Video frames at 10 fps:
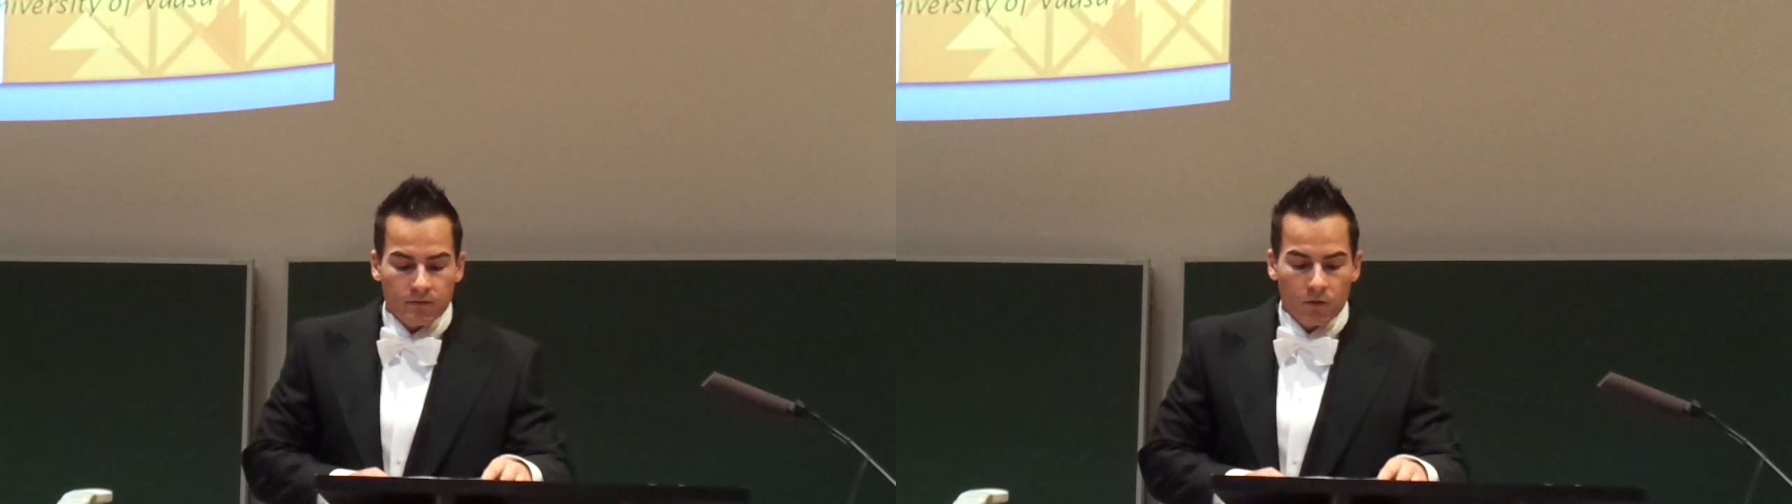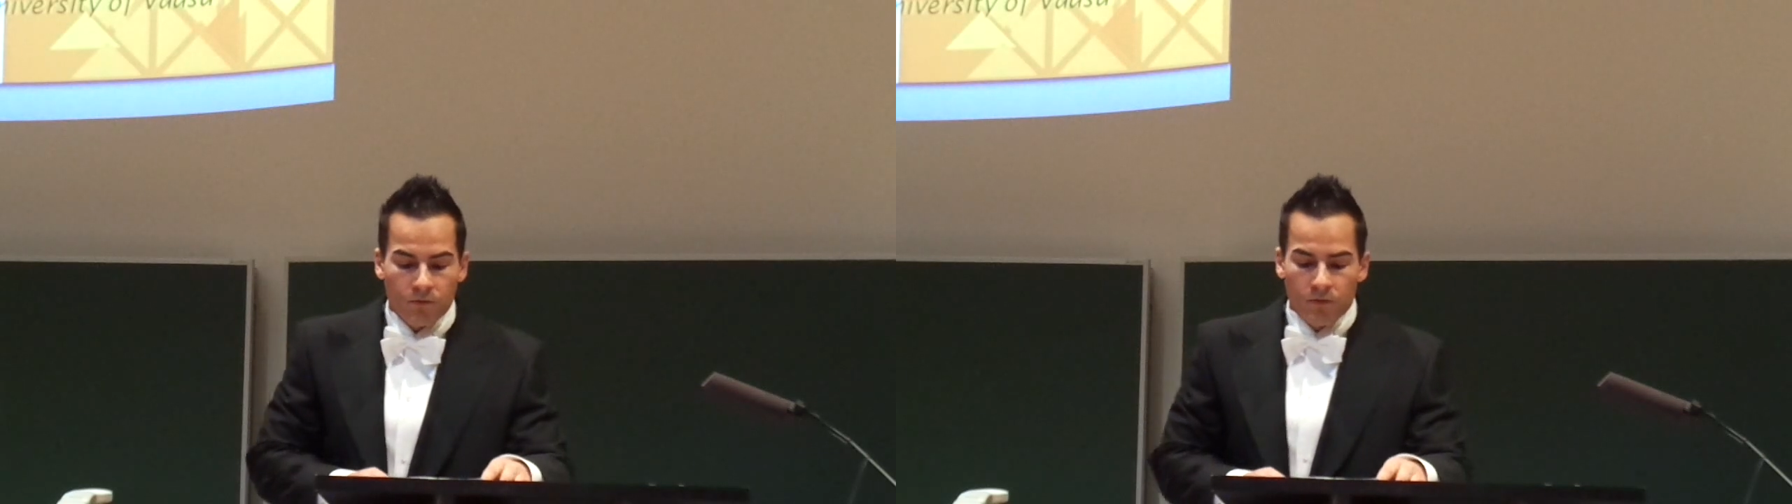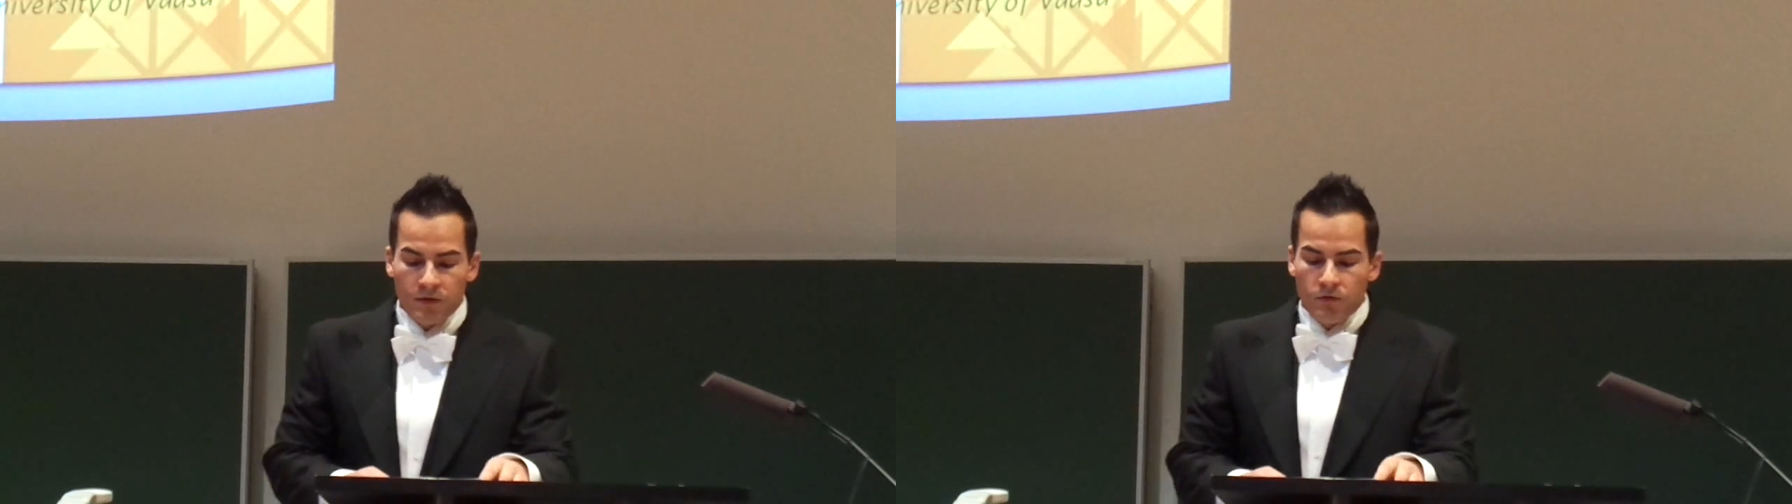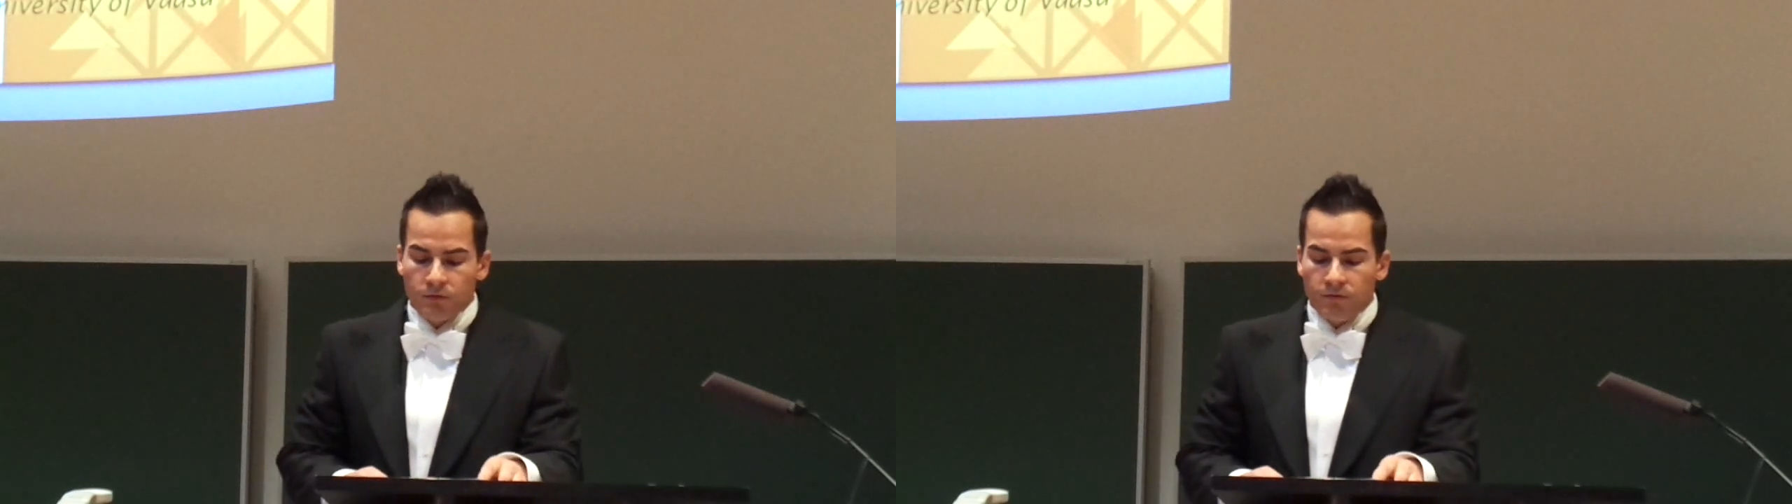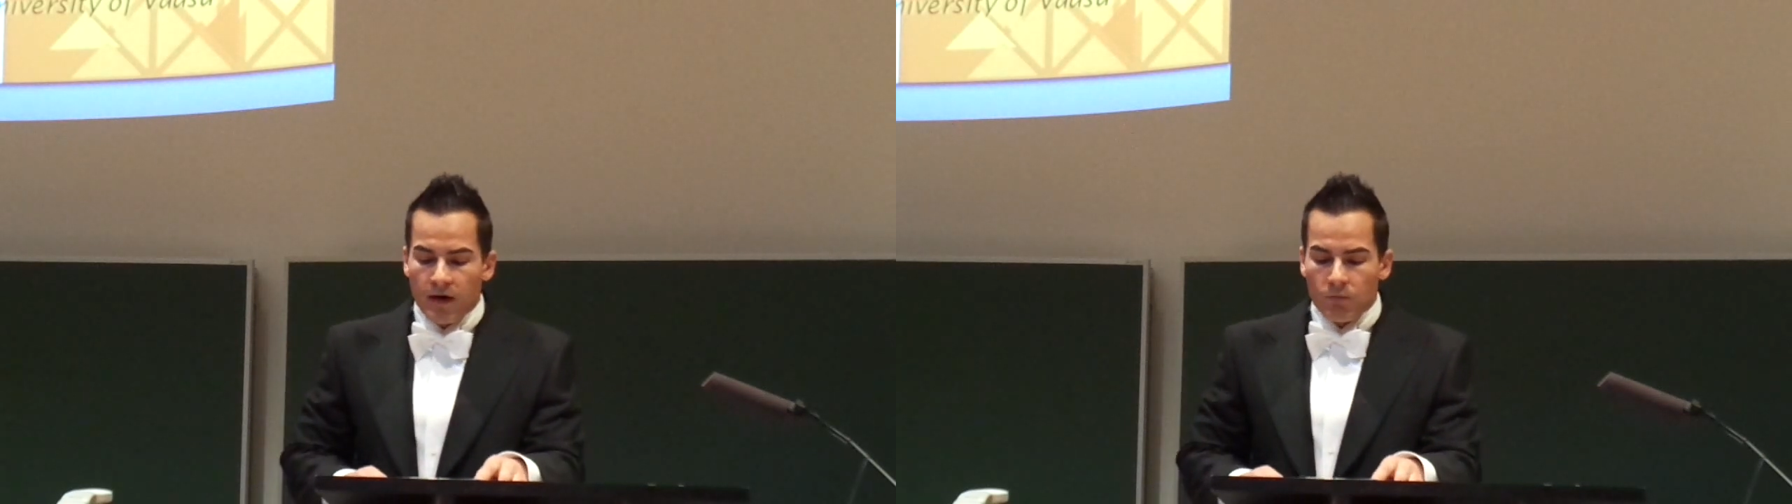of the reduced
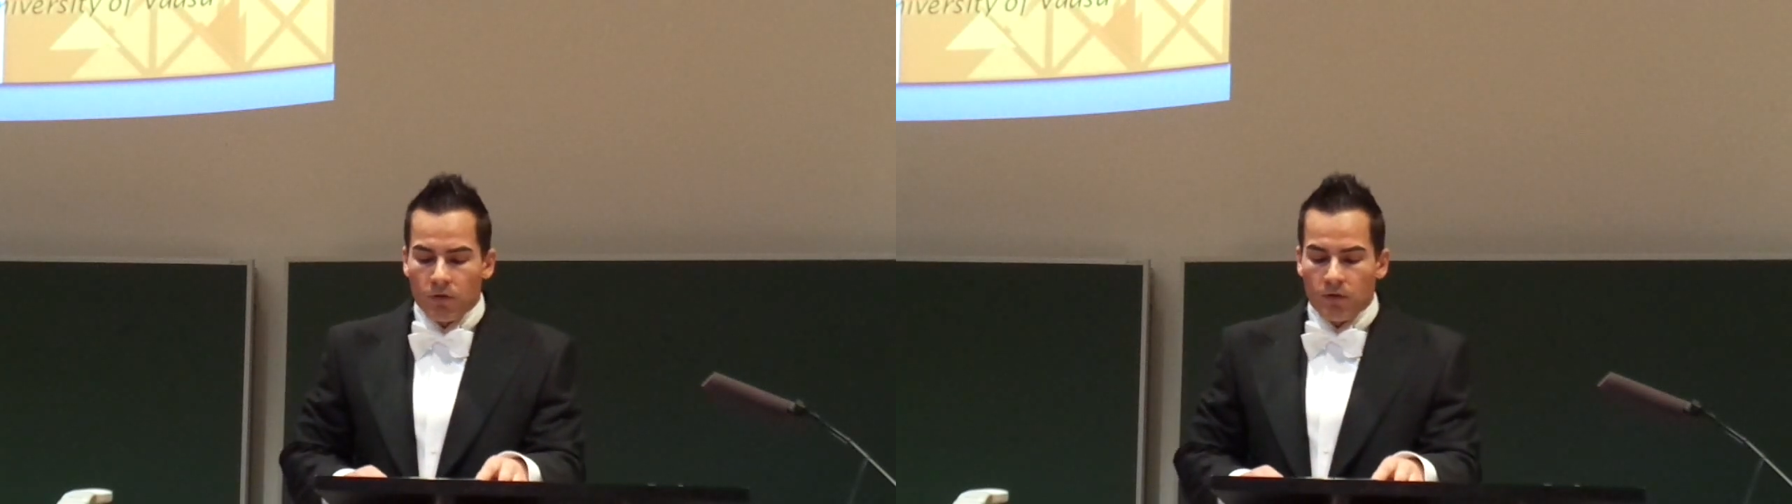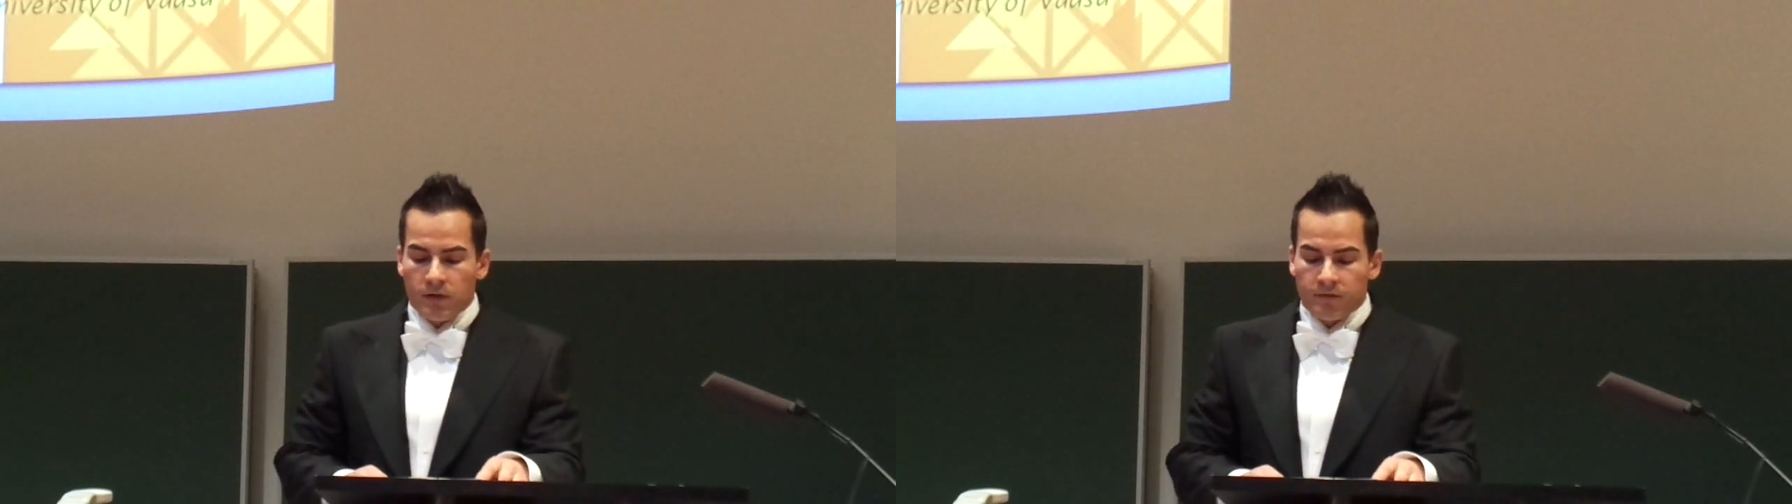bar model in